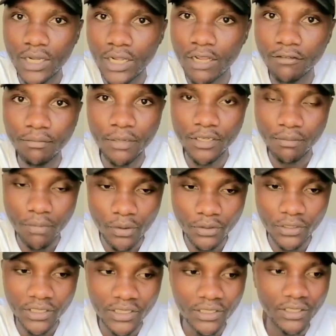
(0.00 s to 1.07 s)
government
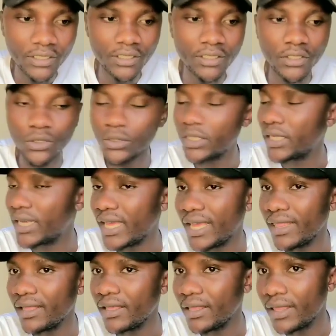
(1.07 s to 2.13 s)
bonds you can
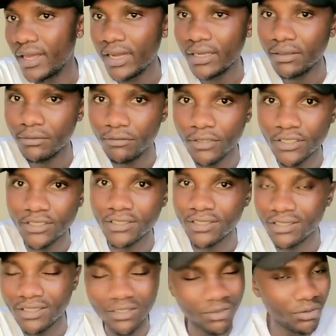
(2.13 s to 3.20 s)
either invest
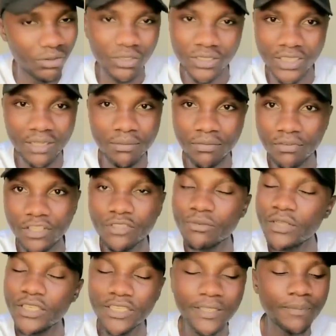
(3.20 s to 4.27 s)
in a long-term
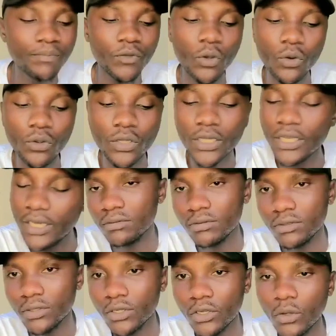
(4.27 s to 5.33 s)
investment or you can
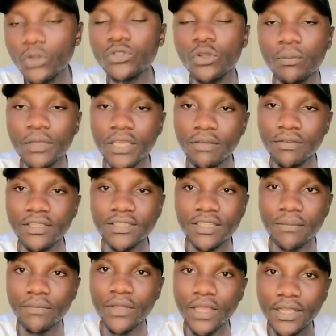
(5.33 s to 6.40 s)
you can also be given
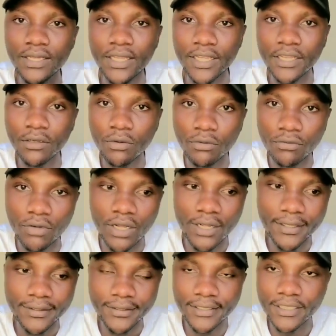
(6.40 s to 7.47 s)
something at the end of uh,
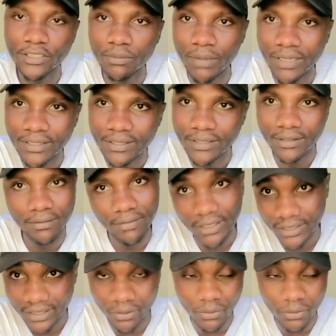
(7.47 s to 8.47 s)
six months That's a